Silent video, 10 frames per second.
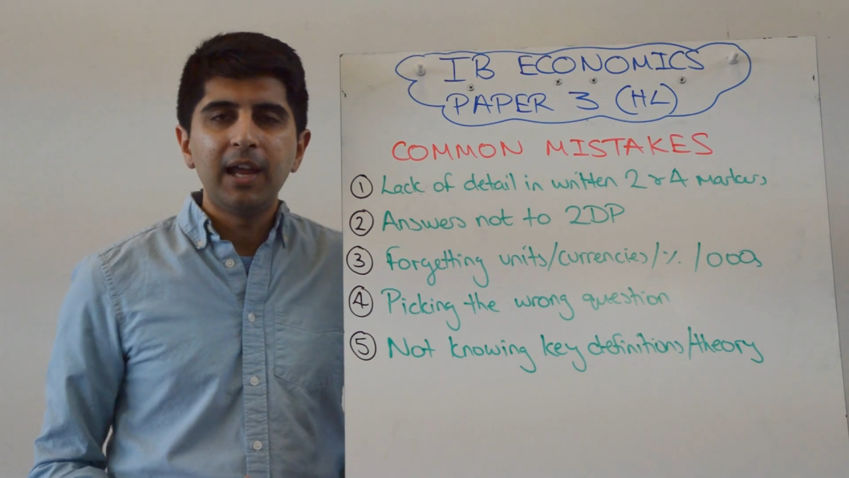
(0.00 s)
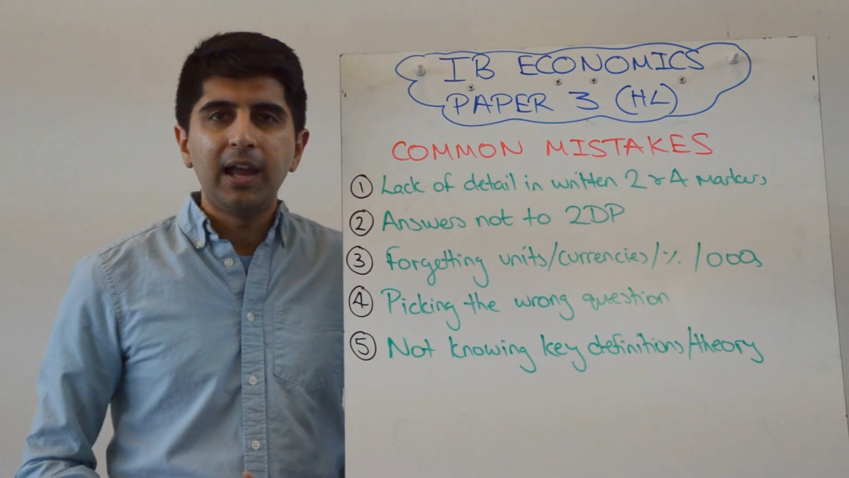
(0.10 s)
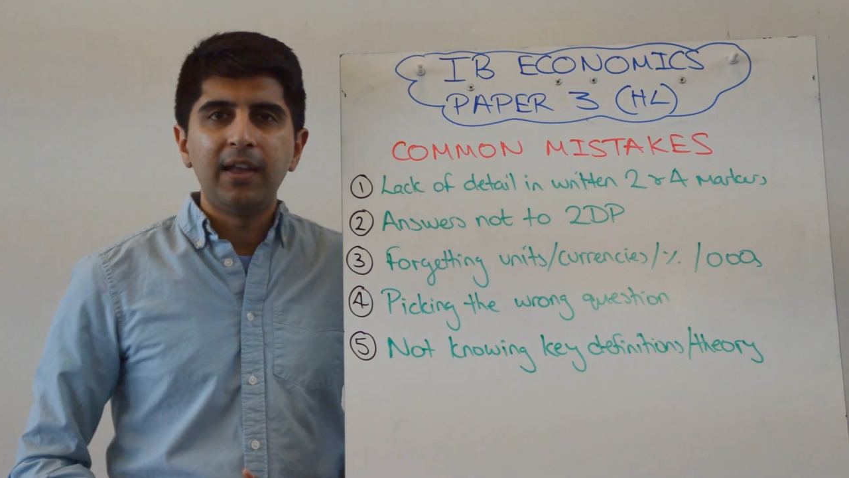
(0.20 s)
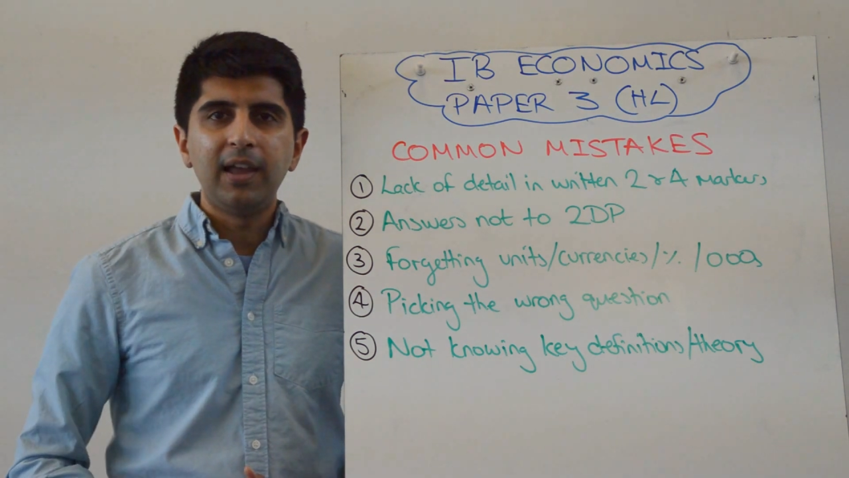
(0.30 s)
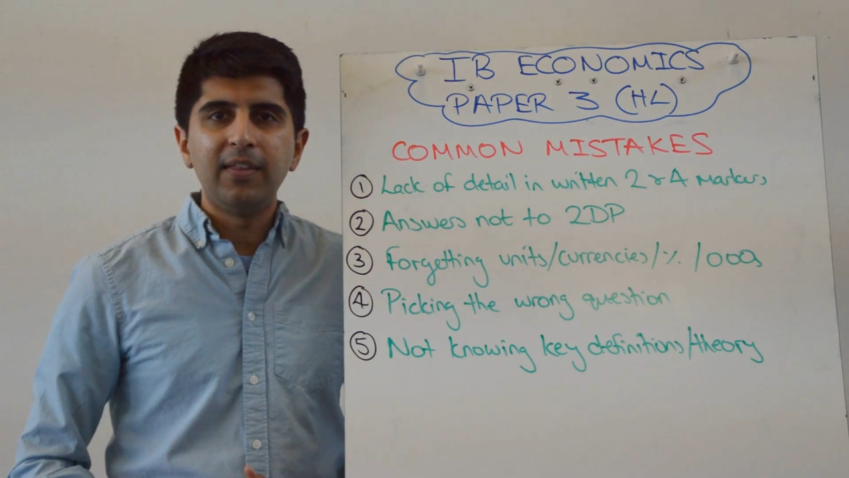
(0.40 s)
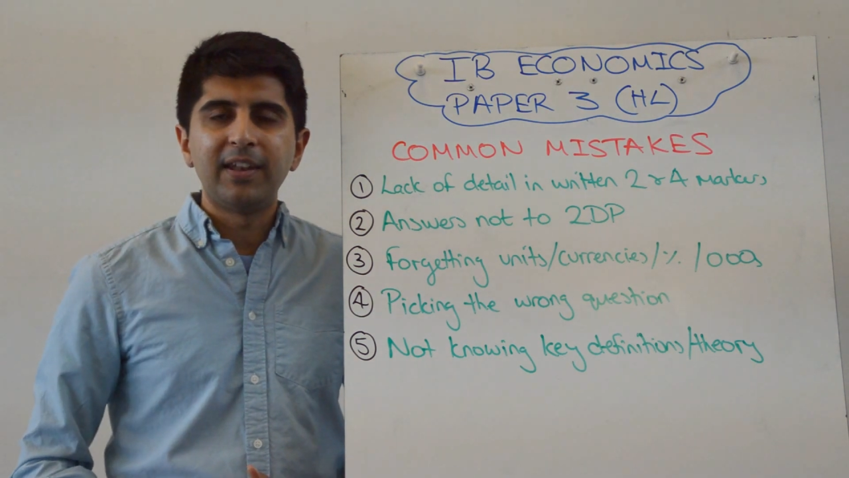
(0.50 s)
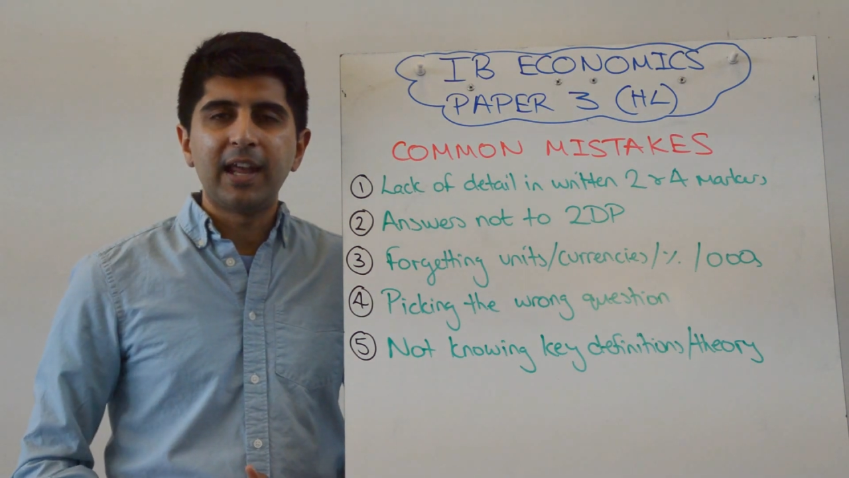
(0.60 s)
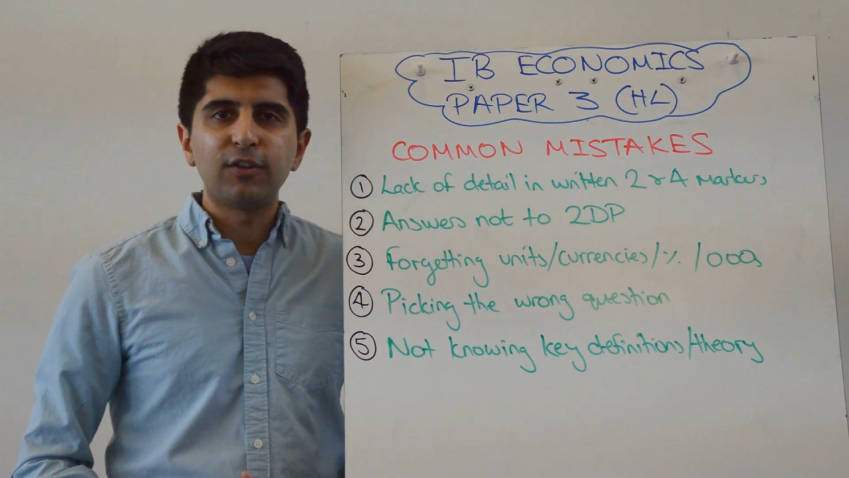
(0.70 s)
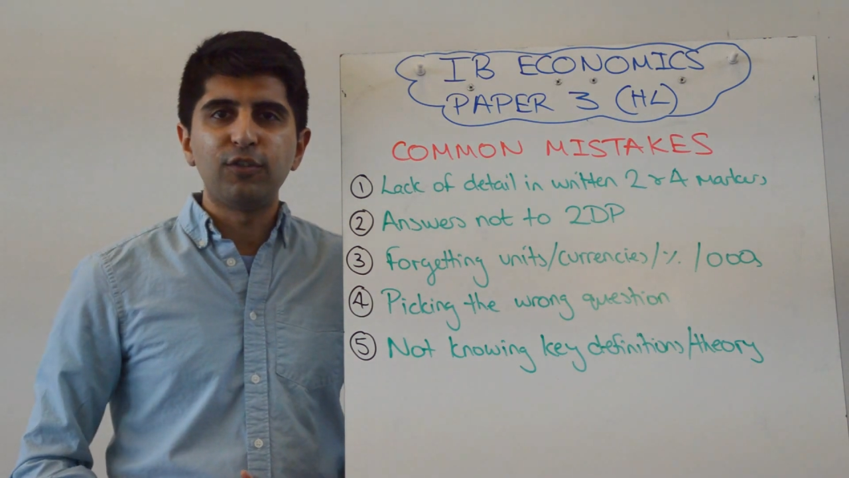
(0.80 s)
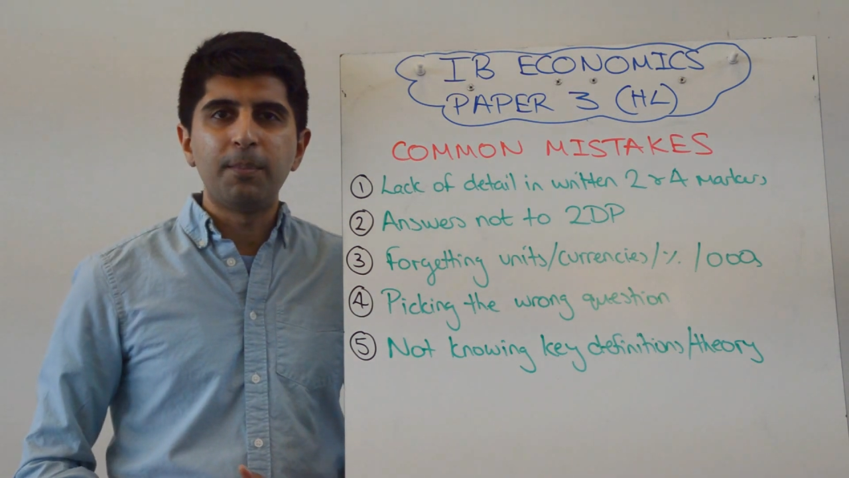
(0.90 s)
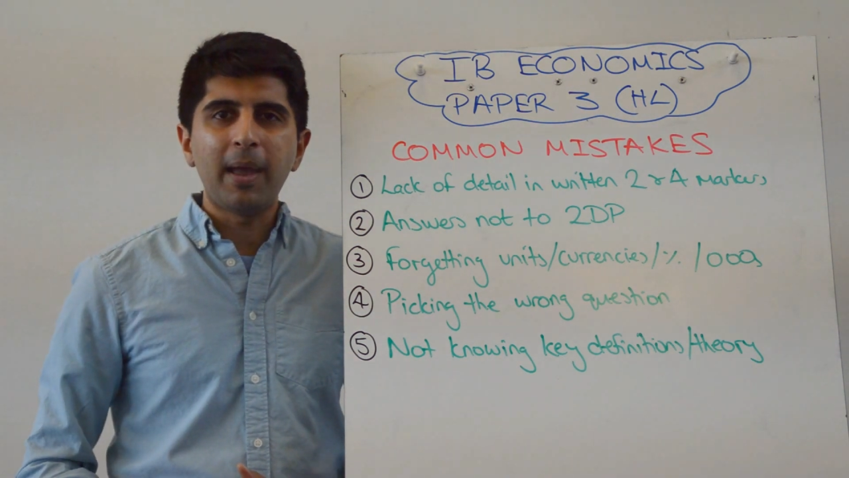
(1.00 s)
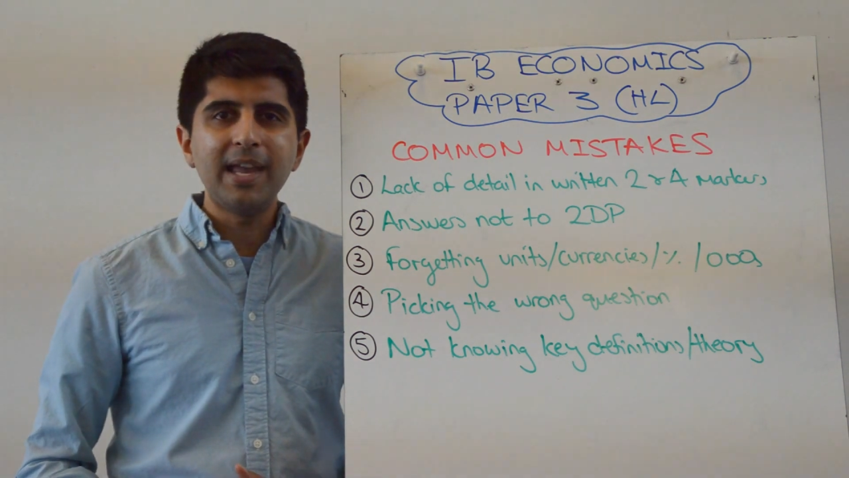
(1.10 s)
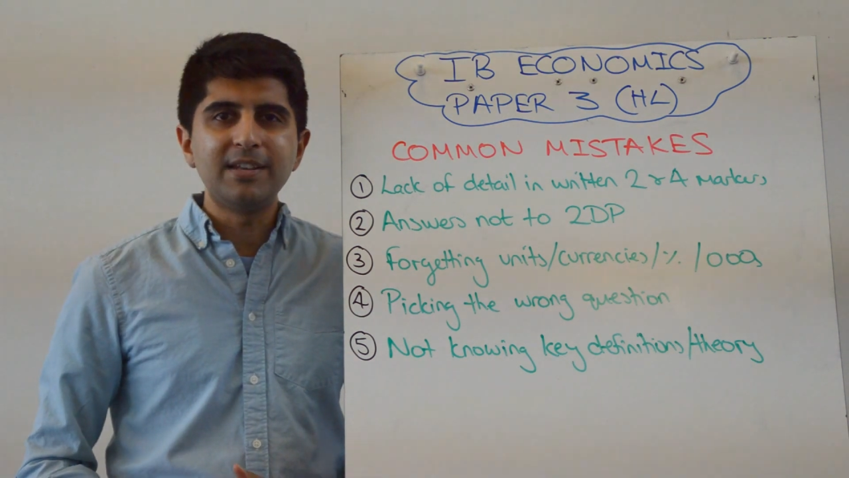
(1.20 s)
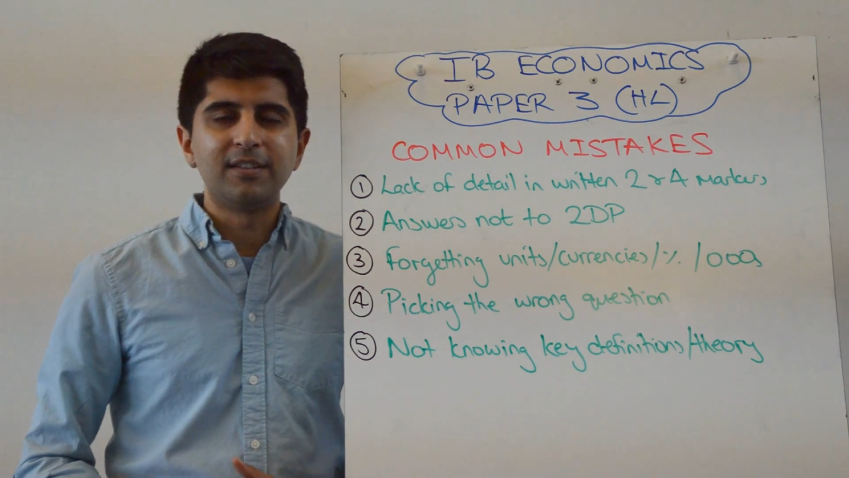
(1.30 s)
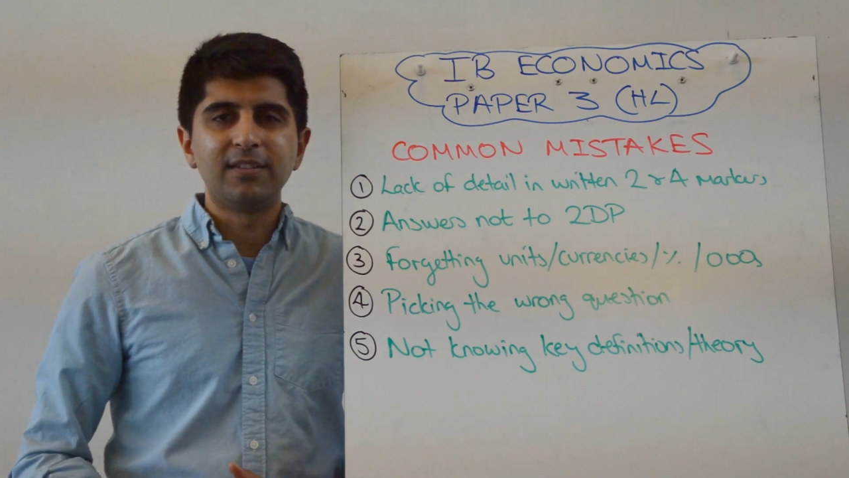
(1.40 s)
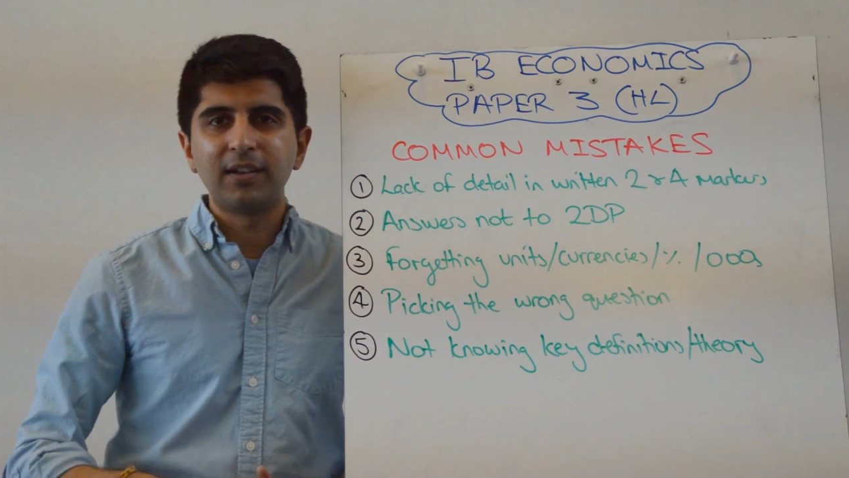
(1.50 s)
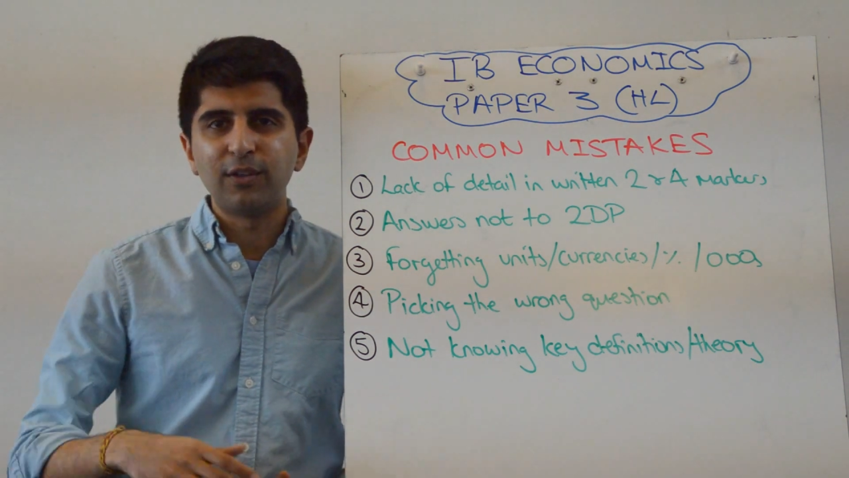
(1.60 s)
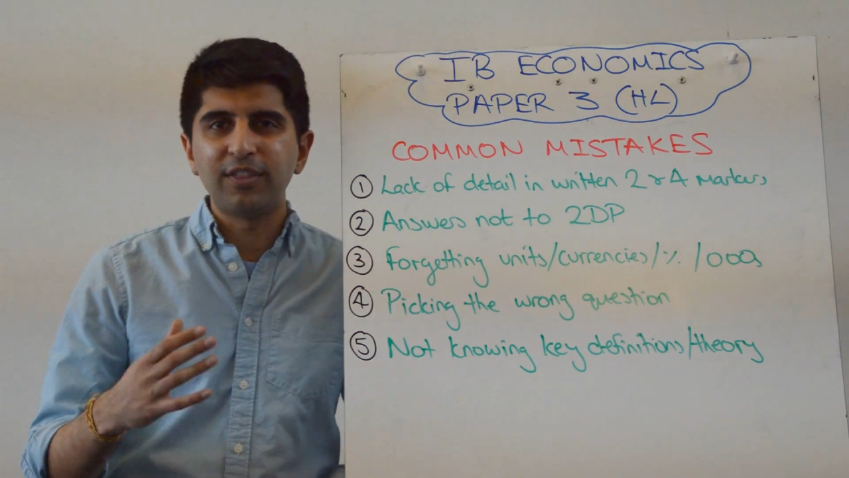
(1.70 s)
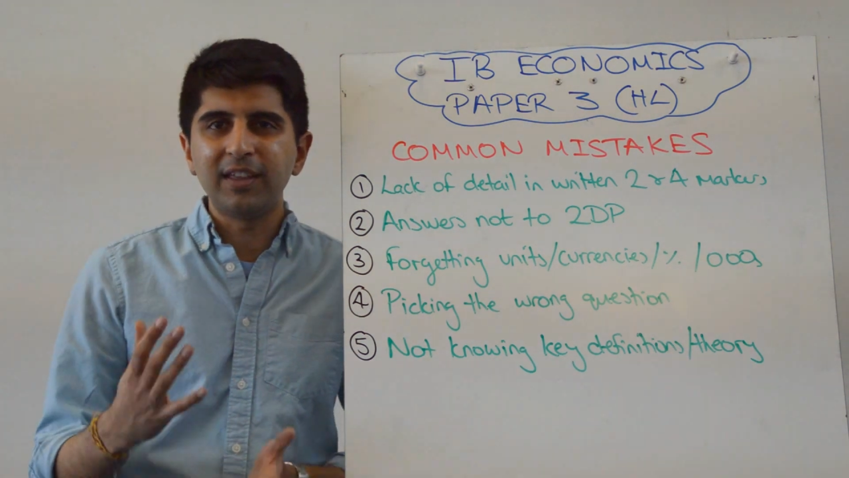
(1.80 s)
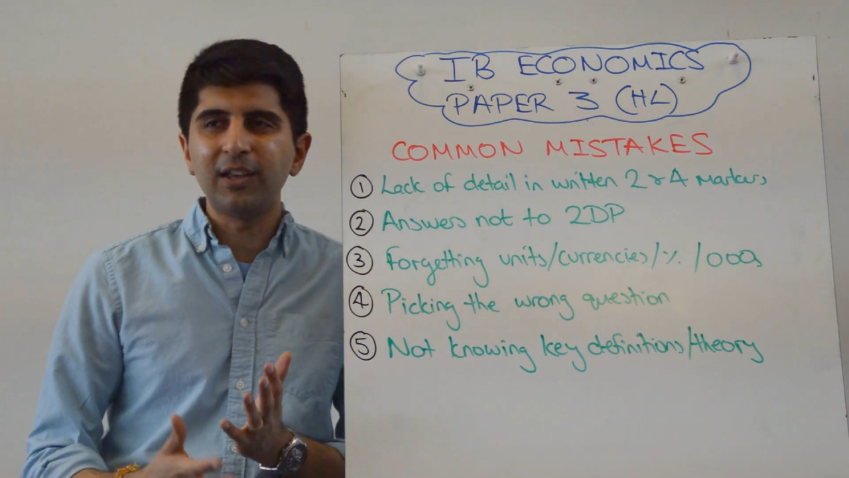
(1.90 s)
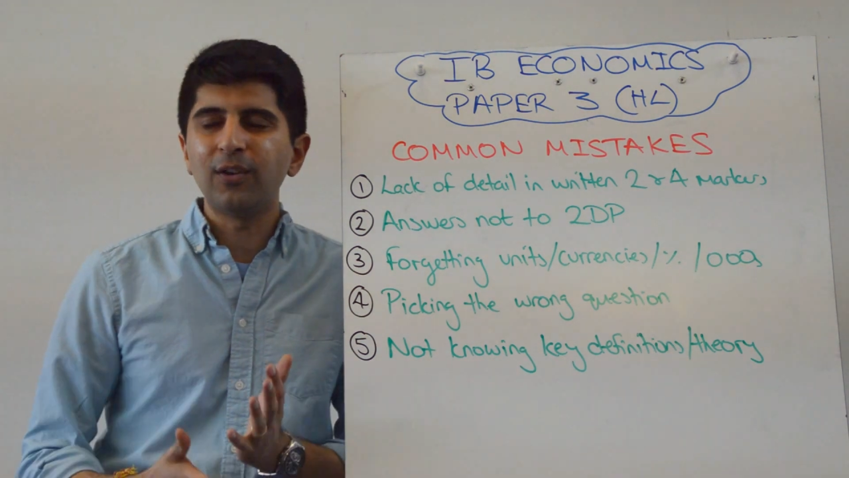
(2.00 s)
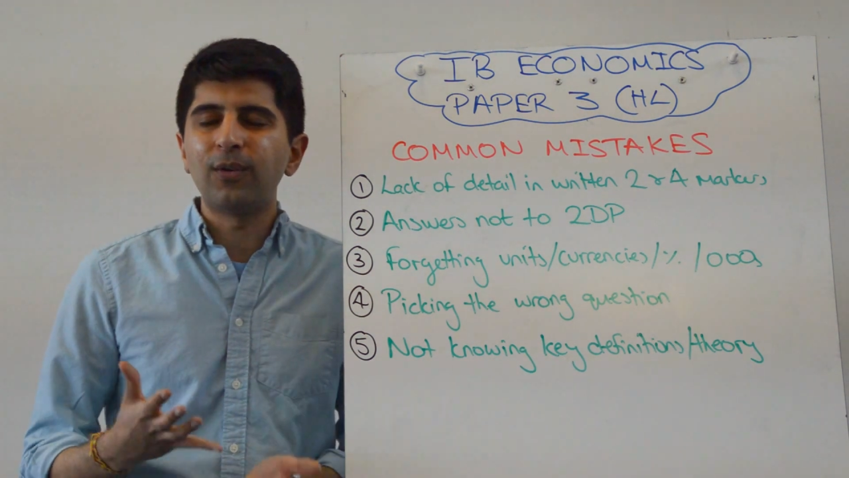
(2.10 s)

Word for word: uh, in the next few pages, and then you're thinking,